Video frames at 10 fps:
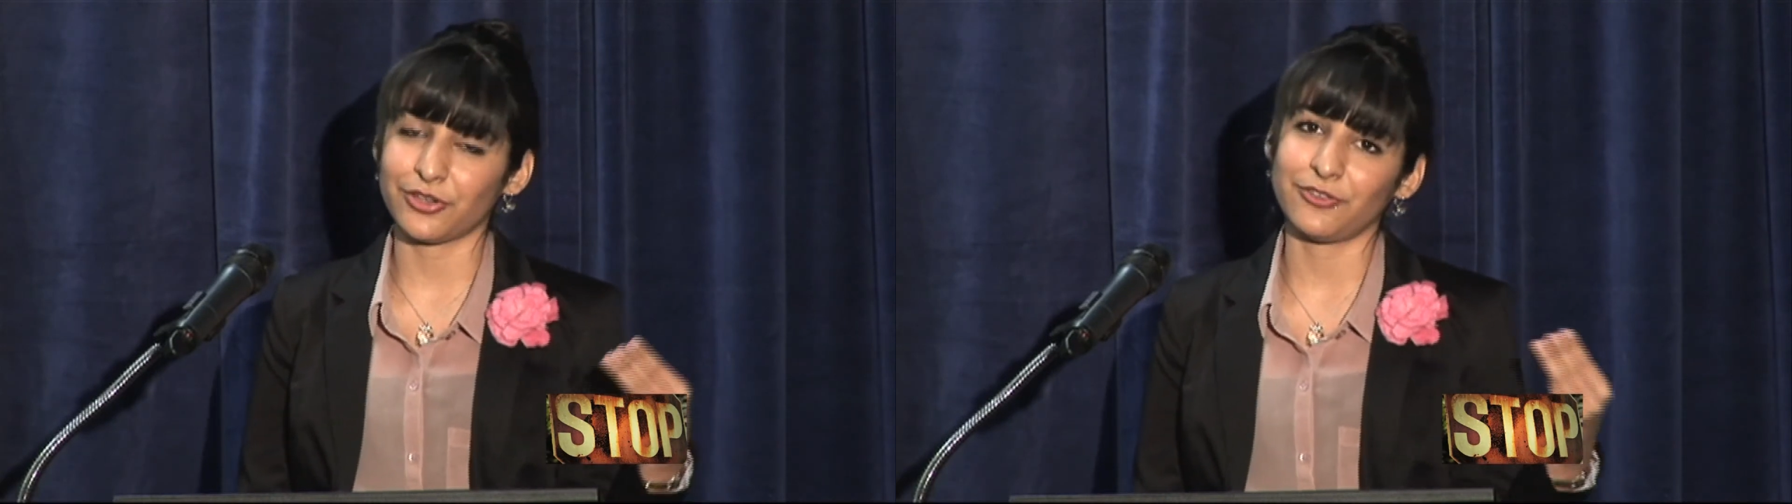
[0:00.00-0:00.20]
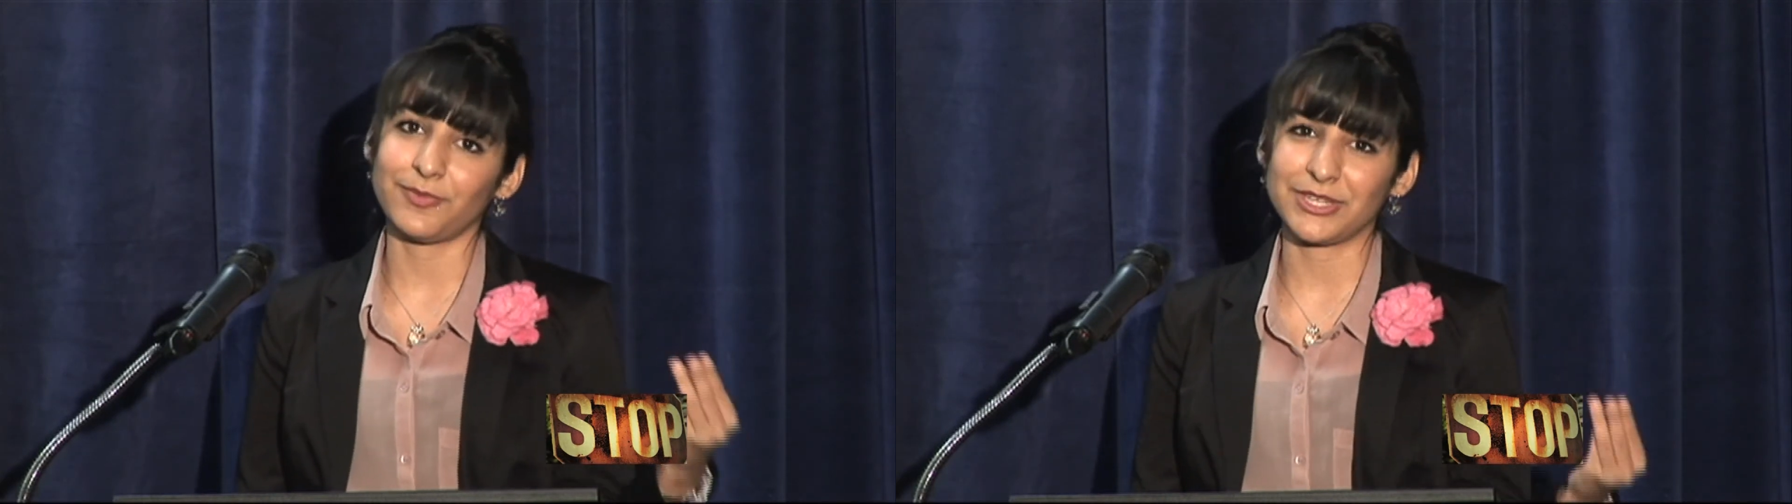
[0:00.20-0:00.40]

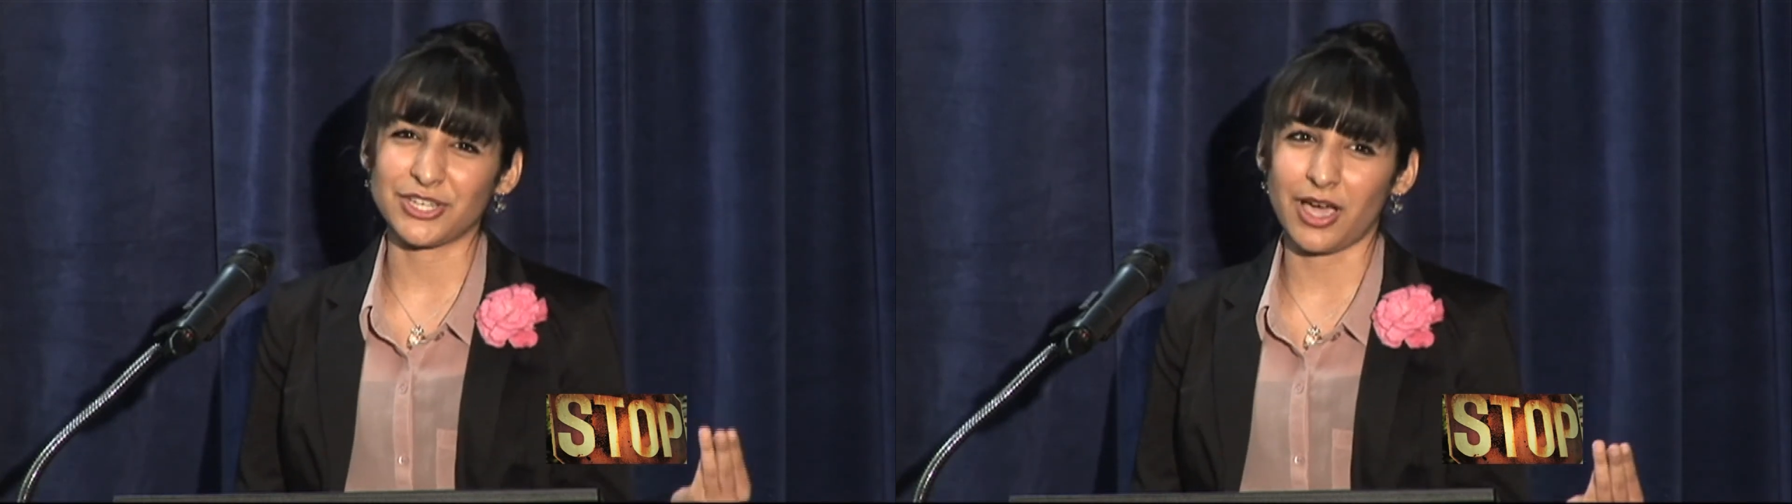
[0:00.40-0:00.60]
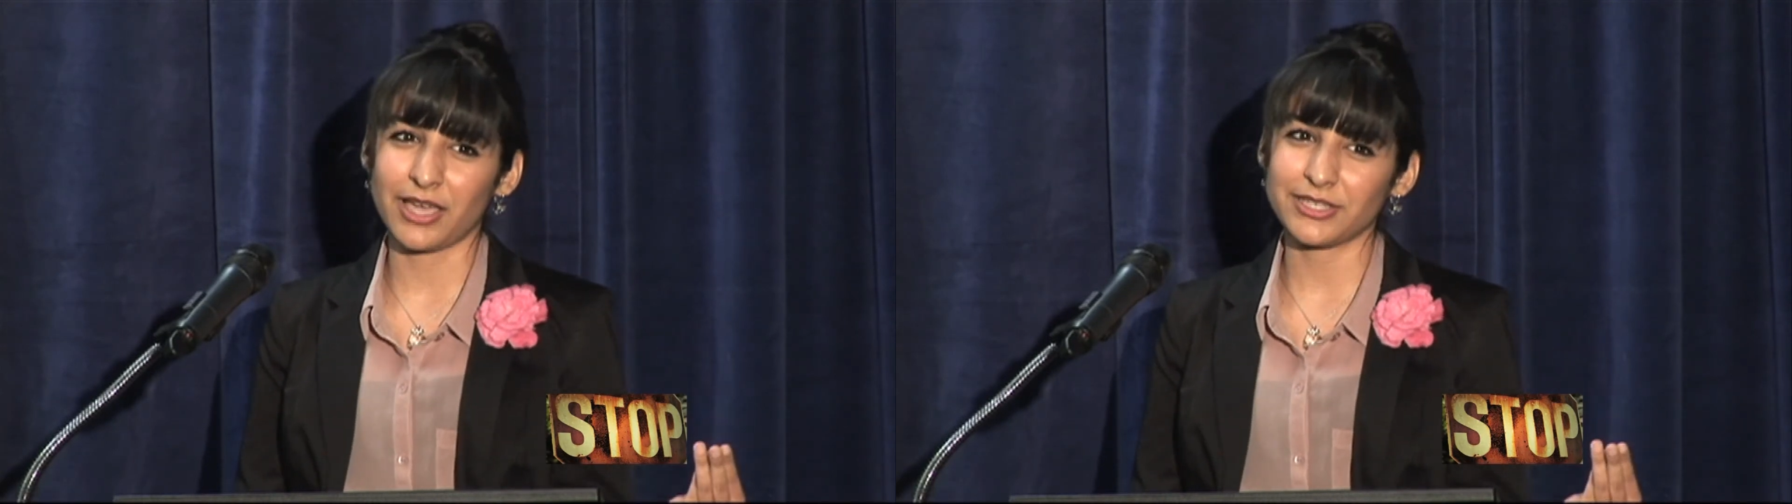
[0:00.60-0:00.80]
could have been
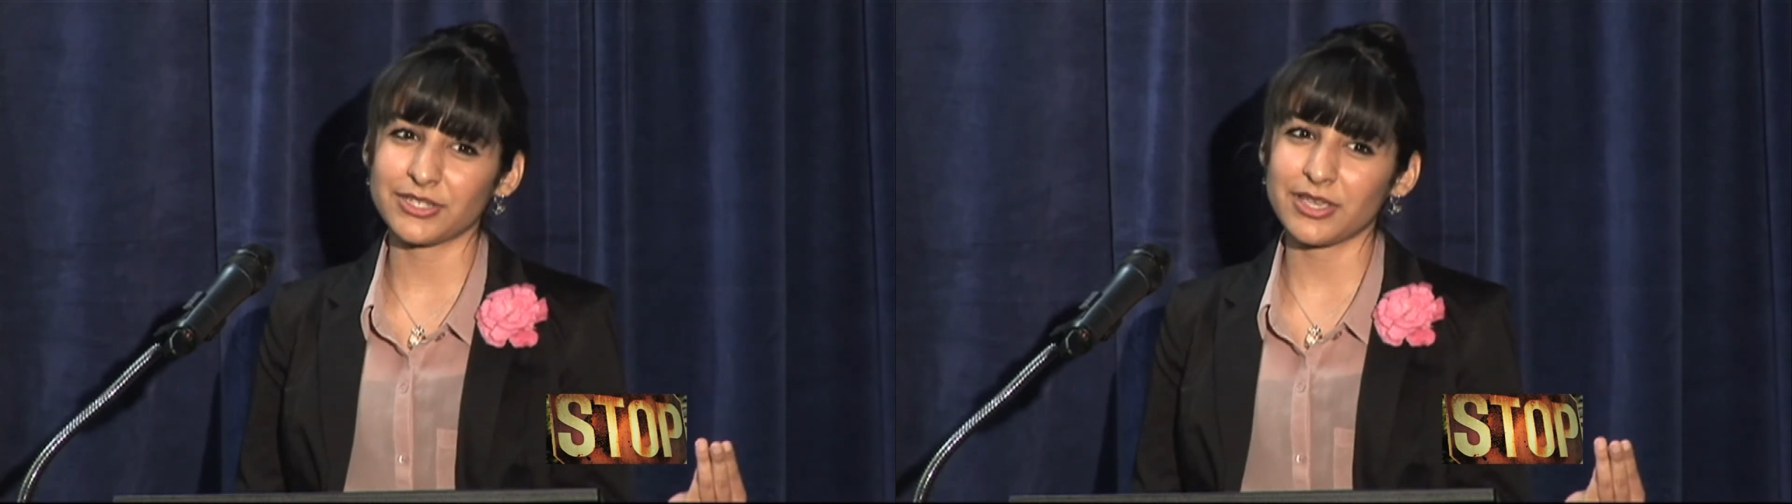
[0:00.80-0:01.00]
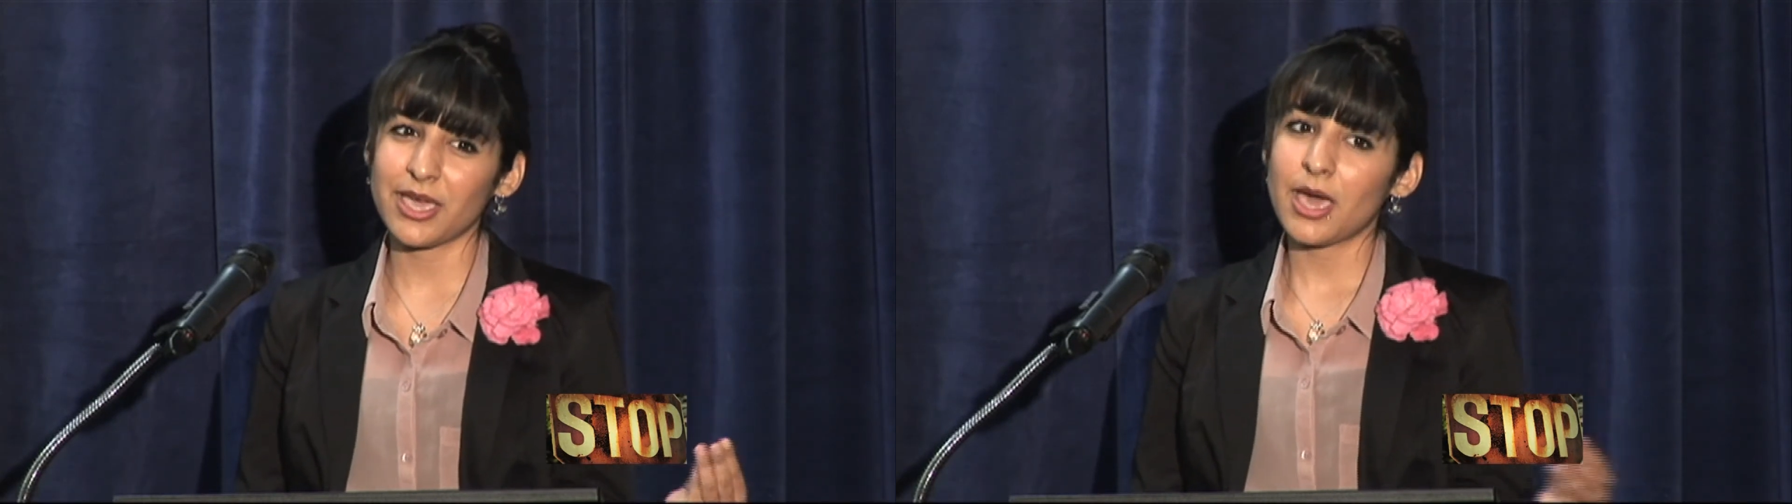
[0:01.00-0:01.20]
dodged.